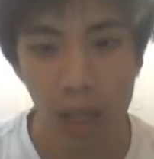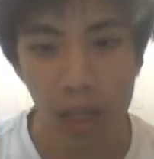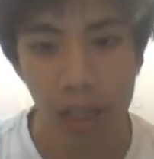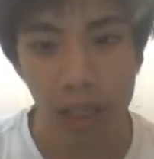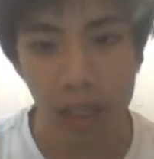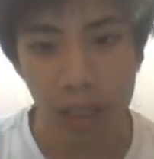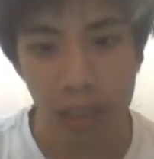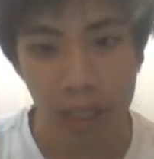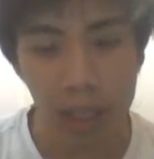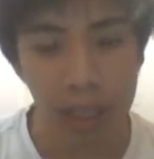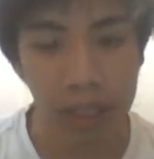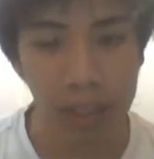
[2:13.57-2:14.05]

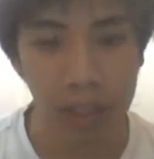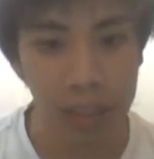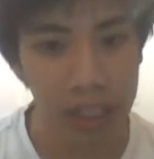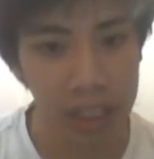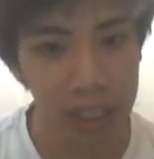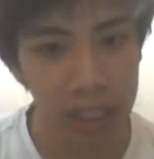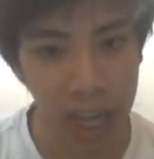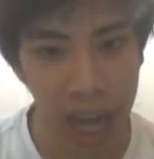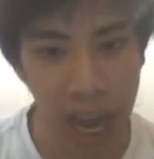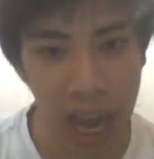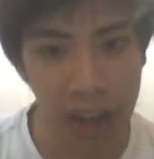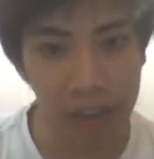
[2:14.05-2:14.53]

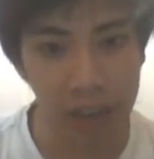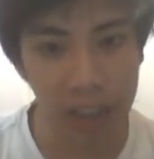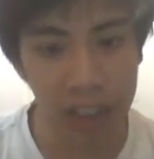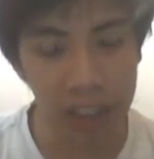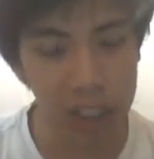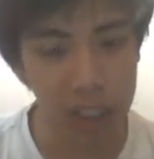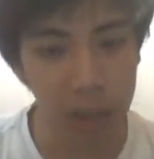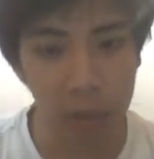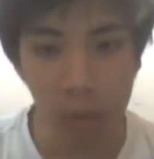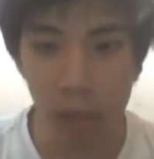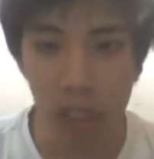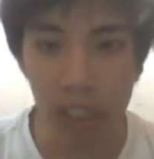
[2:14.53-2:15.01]
Secondly, having
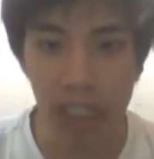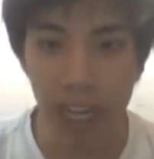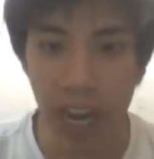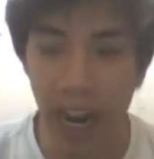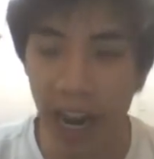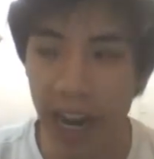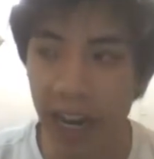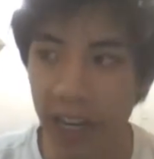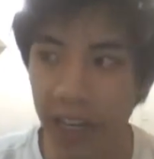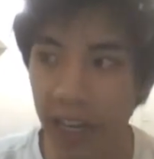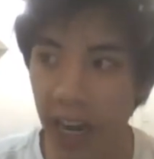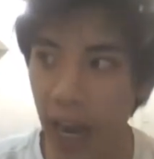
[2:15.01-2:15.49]
someone
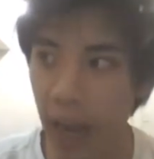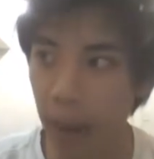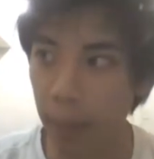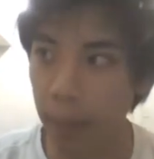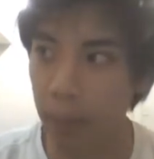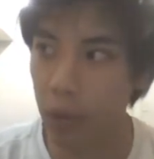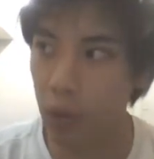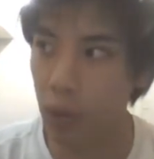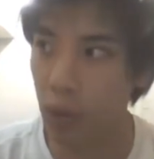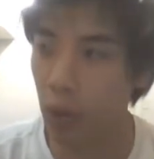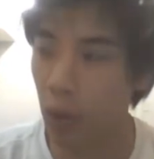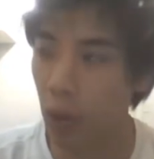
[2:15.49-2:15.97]

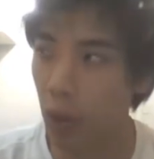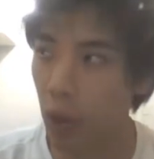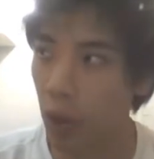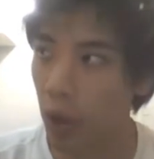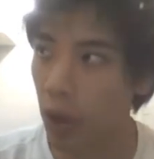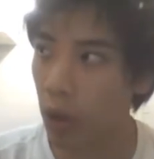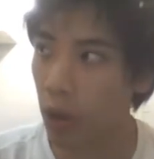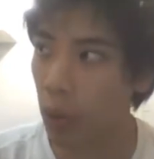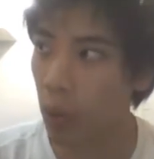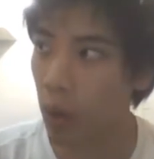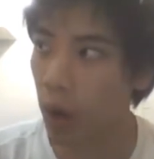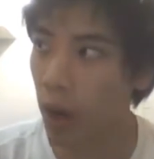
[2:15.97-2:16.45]
kidnapped or
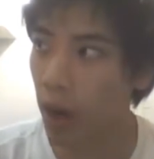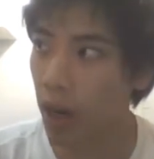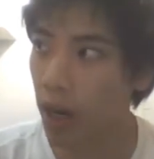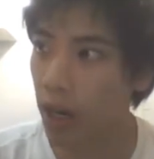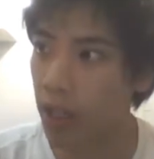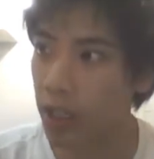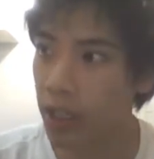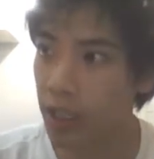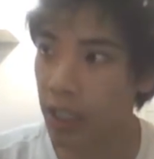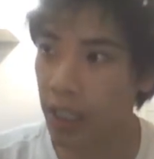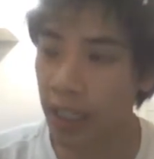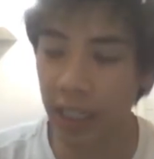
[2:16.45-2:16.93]

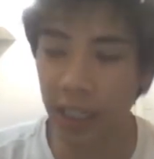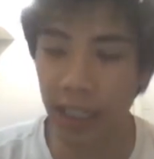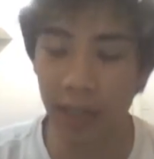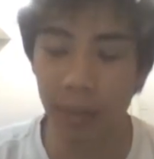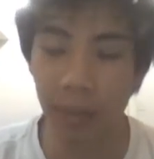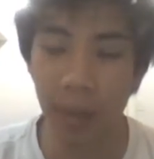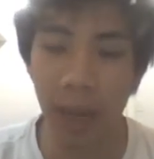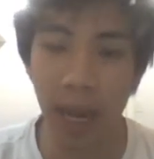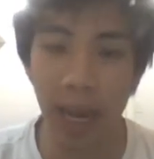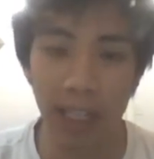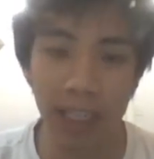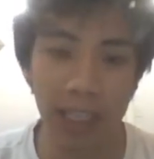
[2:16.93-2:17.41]
otherwise
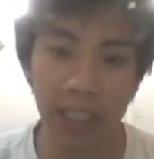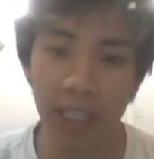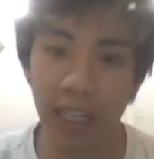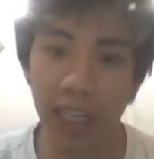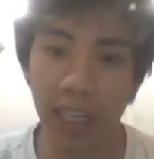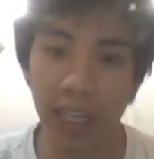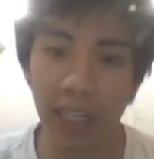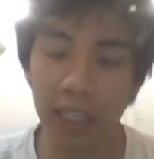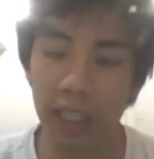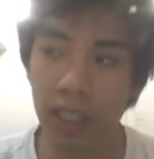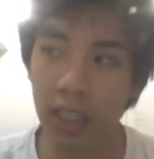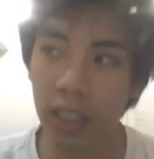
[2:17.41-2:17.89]

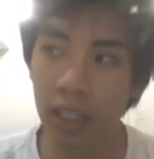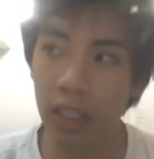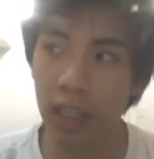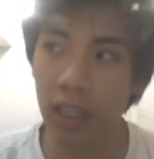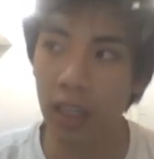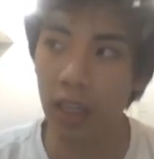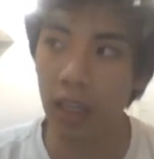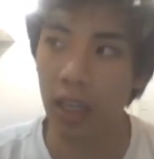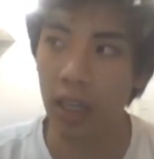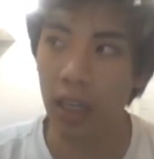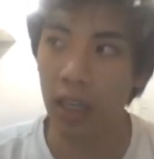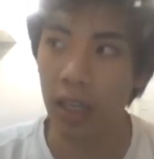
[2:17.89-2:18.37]
incapacitated
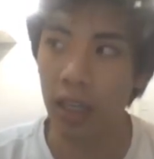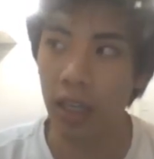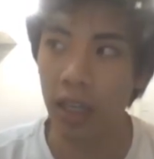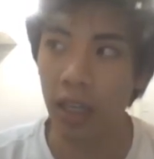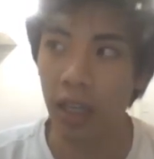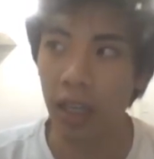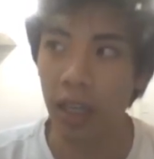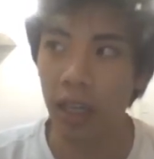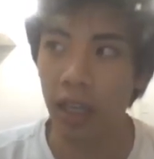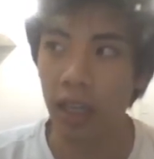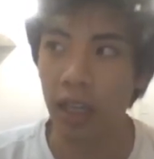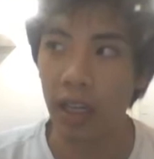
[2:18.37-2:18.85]

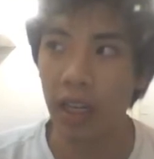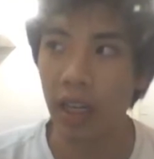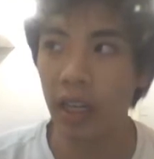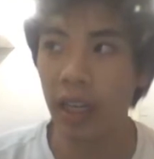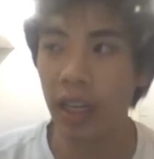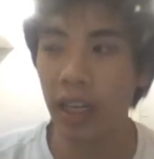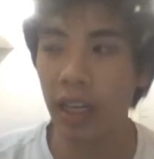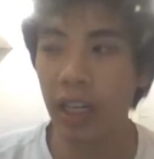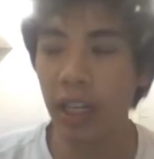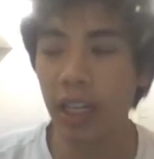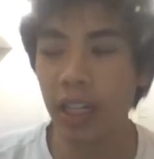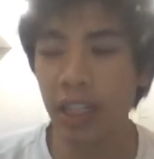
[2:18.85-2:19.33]

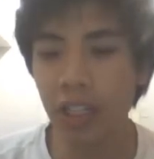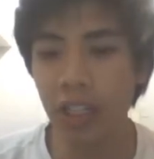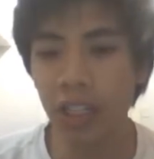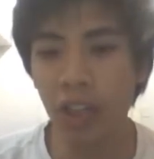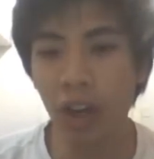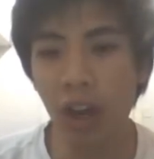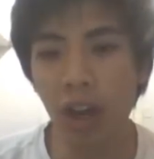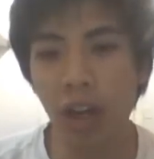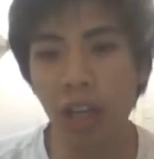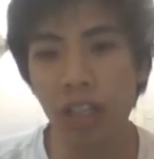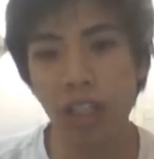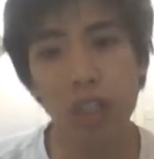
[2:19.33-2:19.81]
is
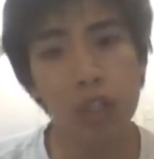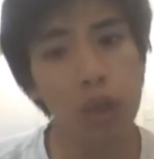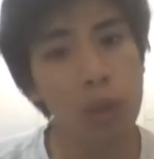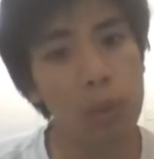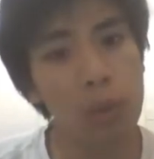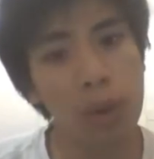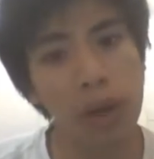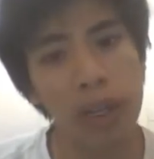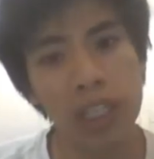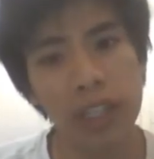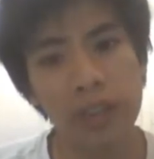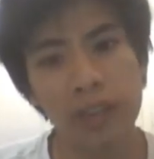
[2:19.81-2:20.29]
not so
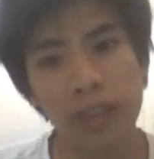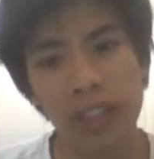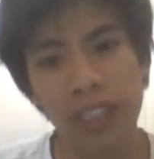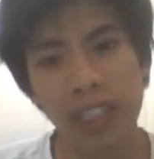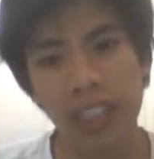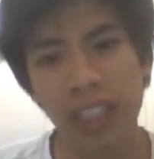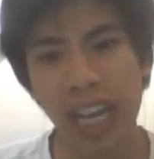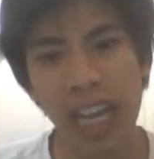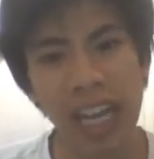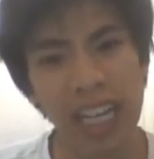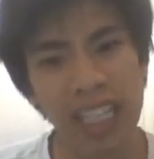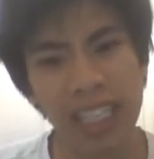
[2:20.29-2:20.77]
much of a
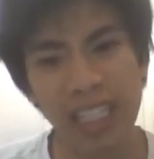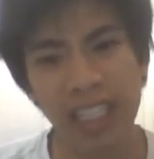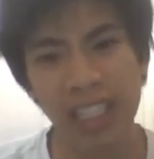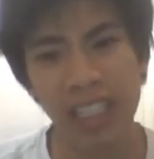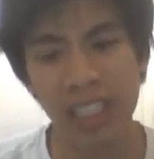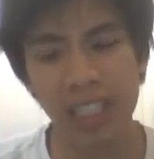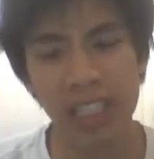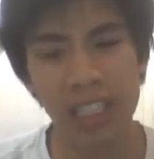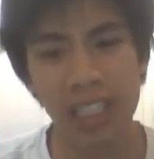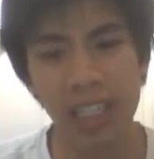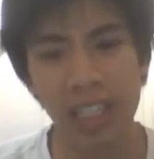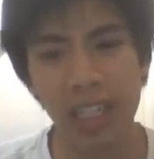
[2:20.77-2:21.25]

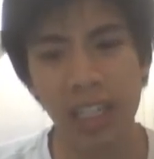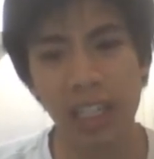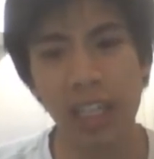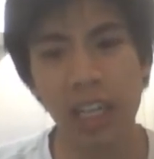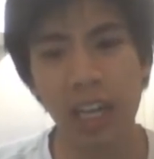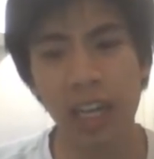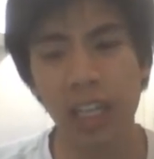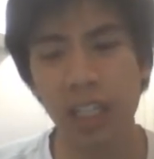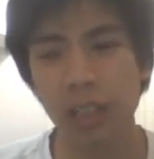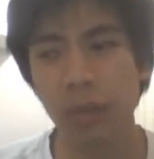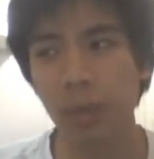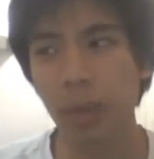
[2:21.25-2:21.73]
sexist thing
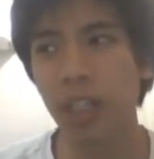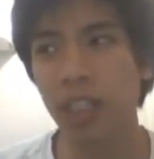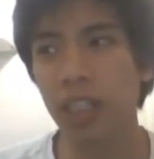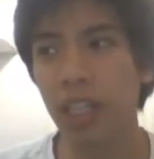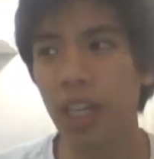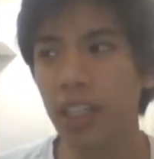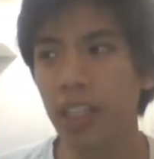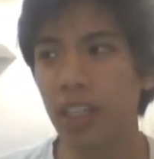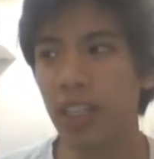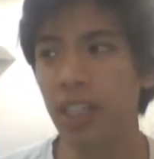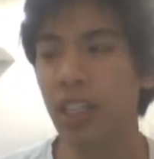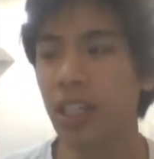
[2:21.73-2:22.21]
as much
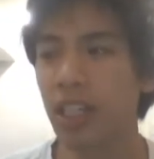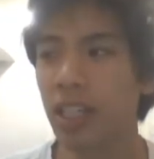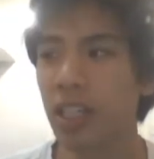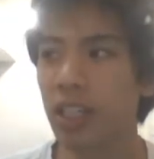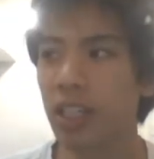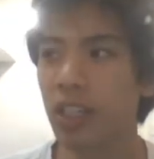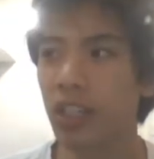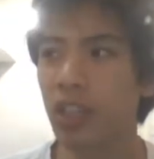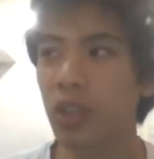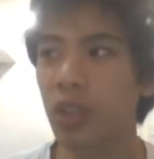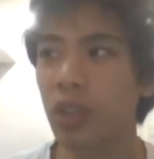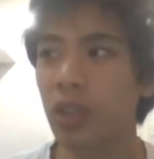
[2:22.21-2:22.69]
as it
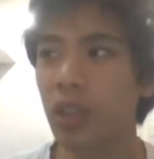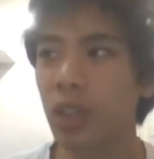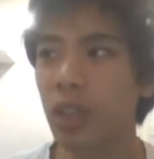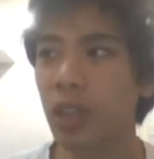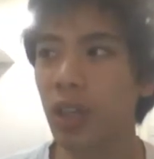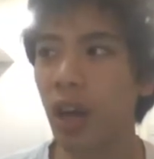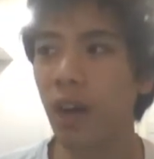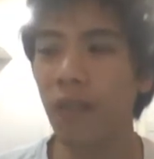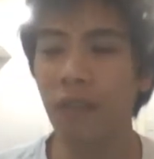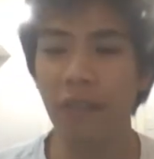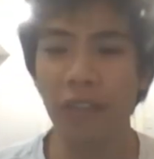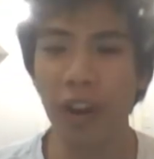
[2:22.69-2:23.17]
is
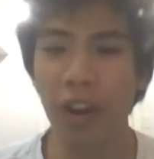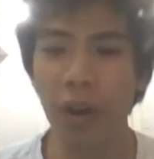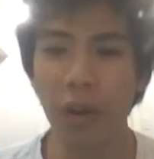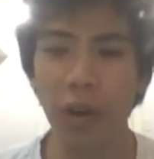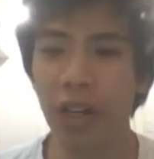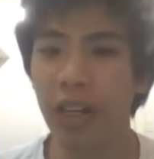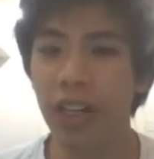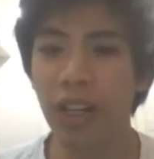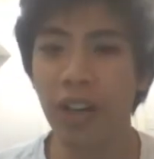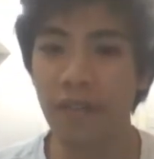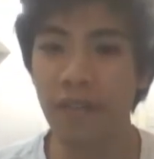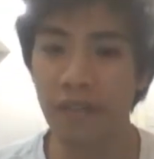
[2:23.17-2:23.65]
a
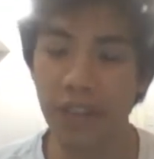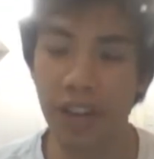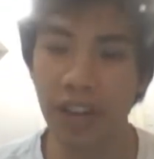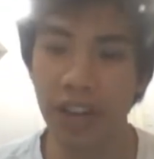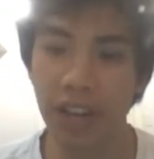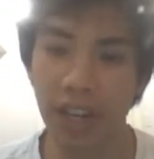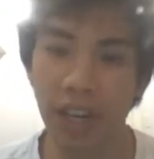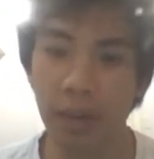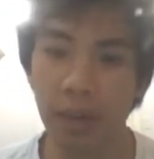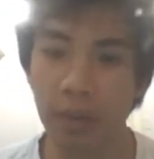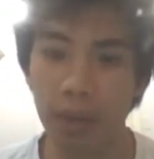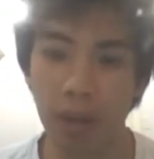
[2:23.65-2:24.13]
very
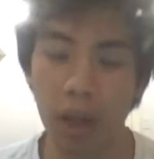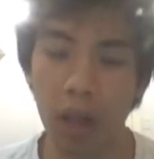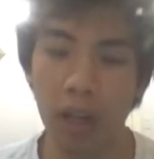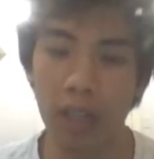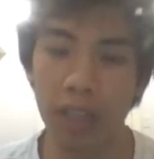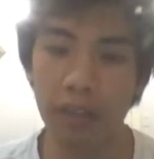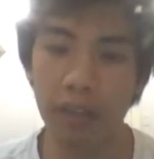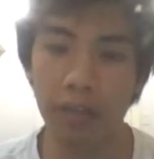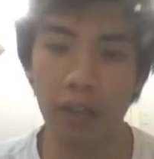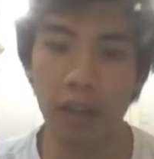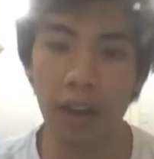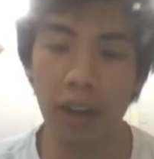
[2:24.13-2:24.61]
convenient
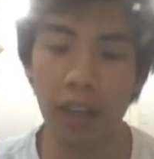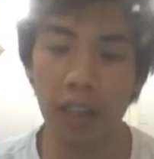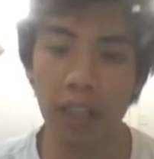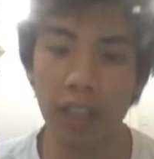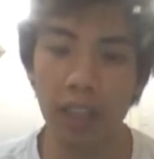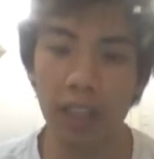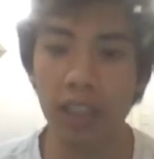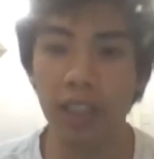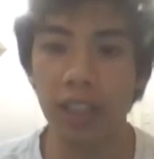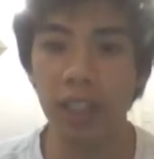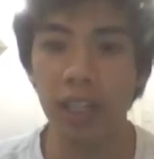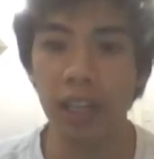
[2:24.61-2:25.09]
plot
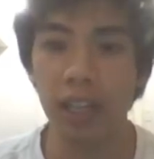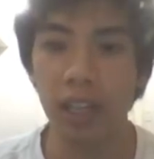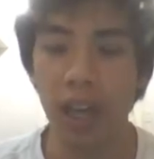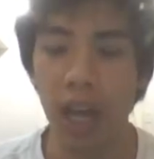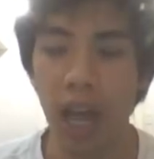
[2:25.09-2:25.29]
device.